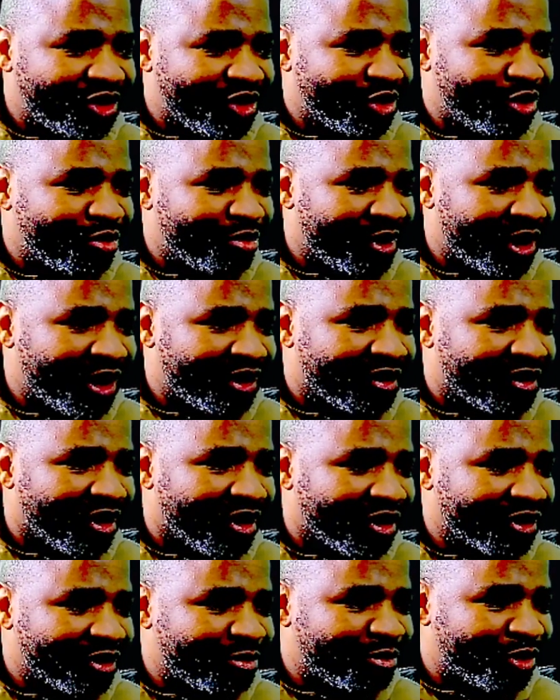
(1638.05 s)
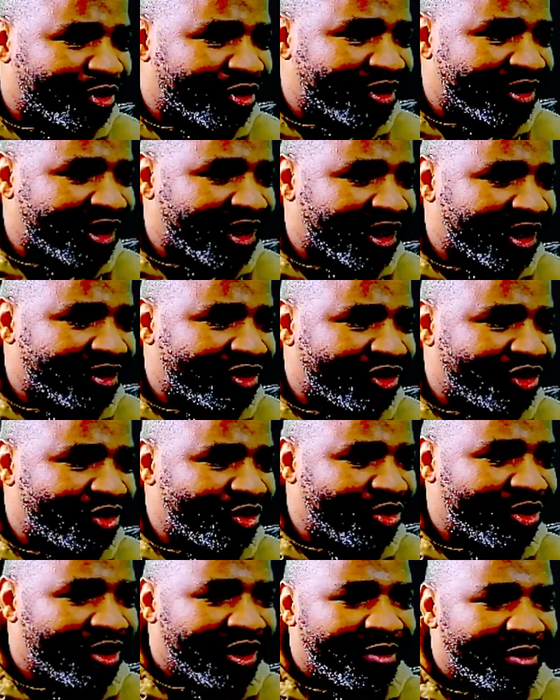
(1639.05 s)
May God protect you.
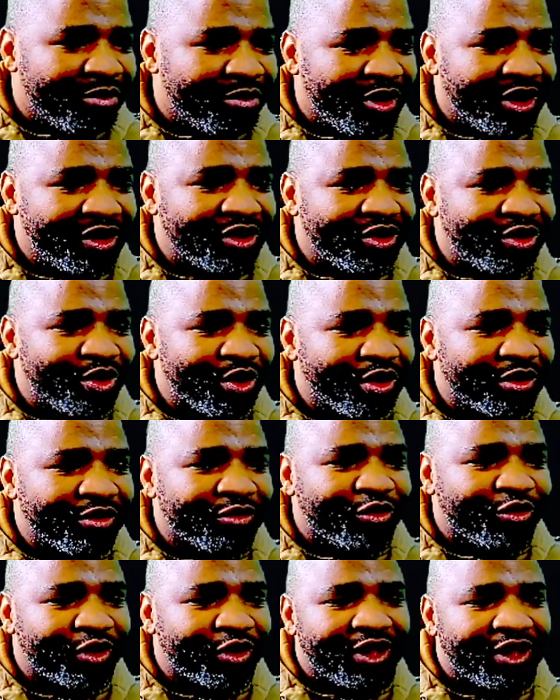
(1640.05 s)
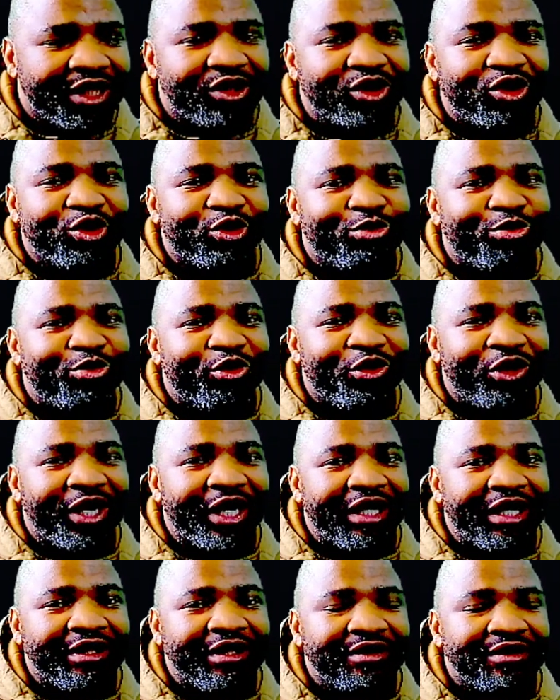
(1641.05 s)
Please don't forget to pray.